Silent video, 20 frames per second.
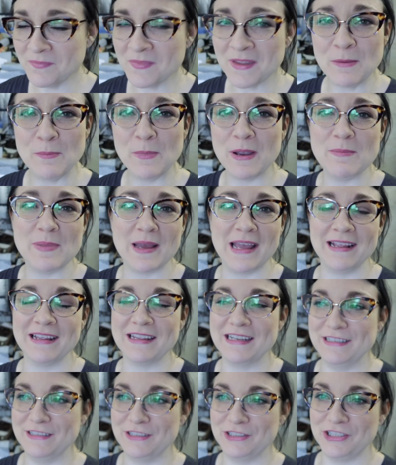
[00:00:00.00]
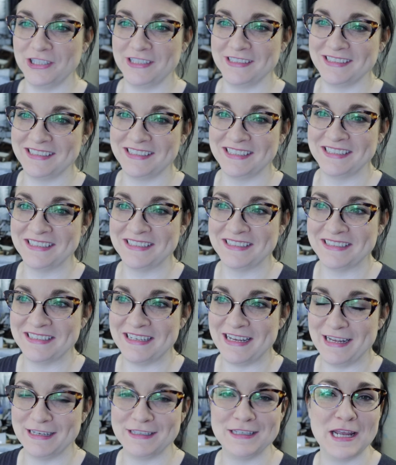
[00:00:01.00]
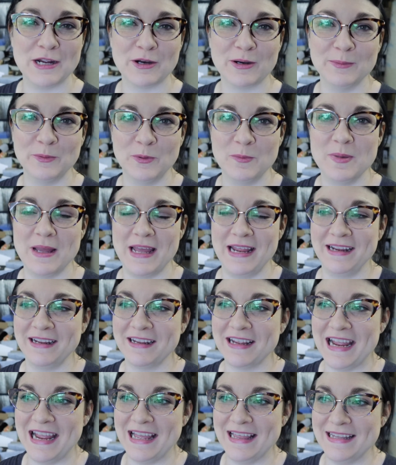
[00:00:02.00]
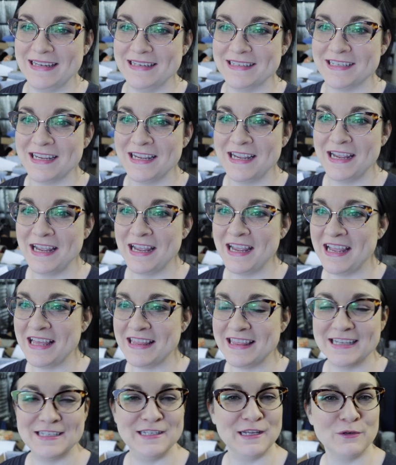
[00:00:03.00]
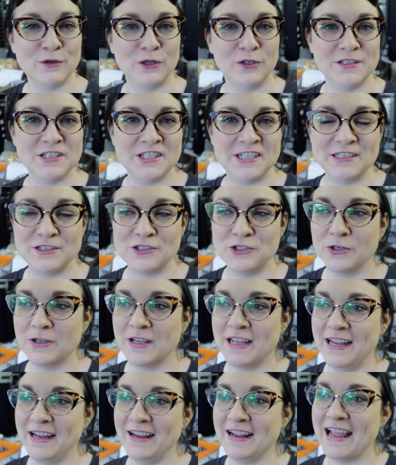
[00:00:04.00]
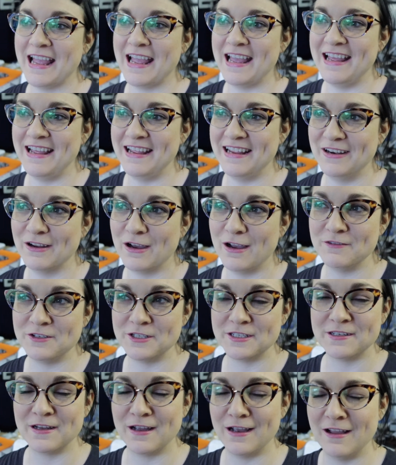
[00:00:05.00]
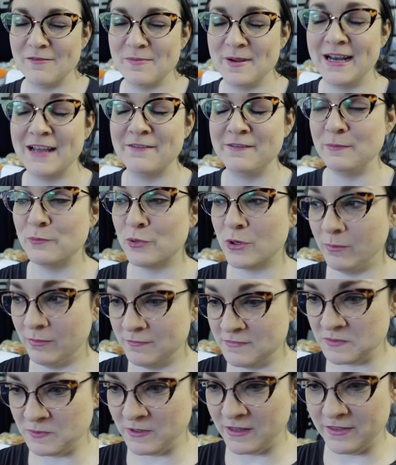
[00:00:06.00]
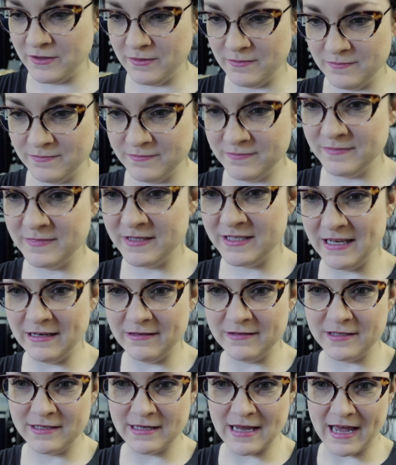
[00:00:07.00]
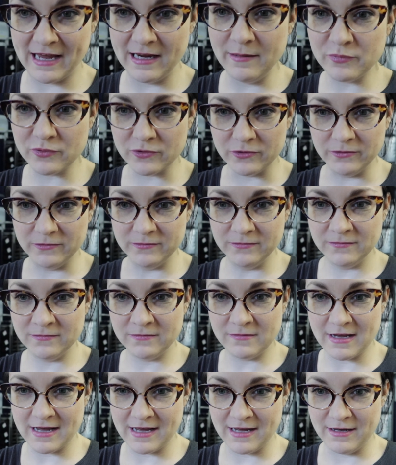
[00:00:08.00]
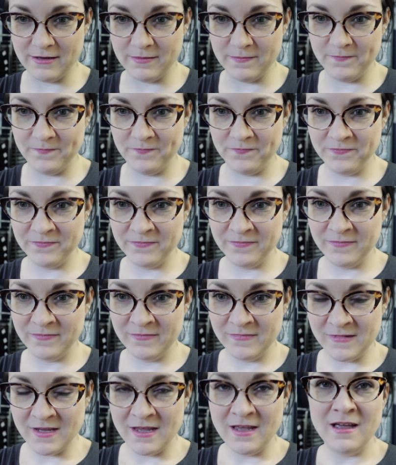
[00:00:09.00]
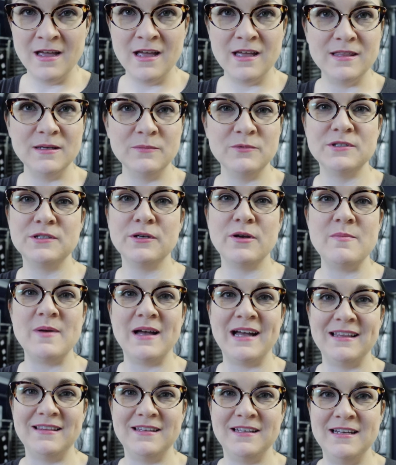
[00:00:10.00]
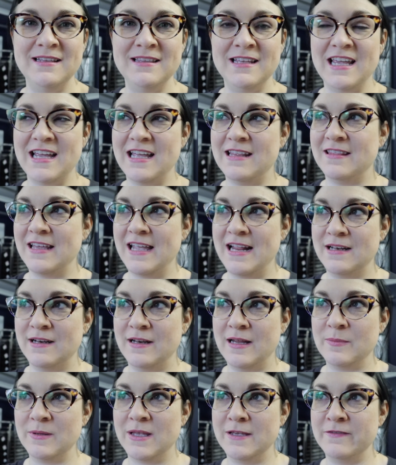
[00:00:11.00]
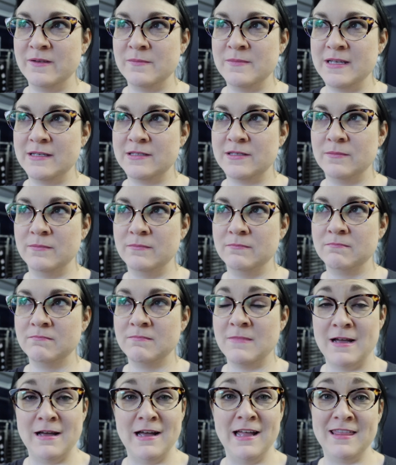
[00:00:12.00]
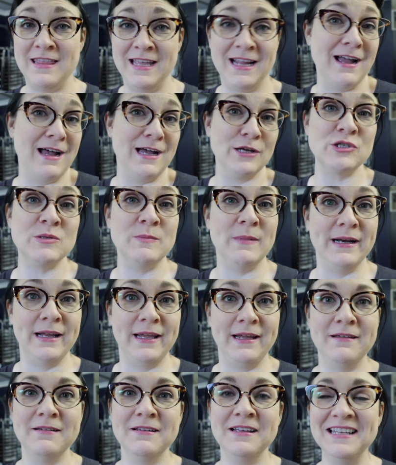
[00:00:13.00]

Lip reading: my bank is just a terrible bank, and their technology is shocking, and I've been having problems with them since April, that was so bad that in the end they ended up giving me some, I think, hush money.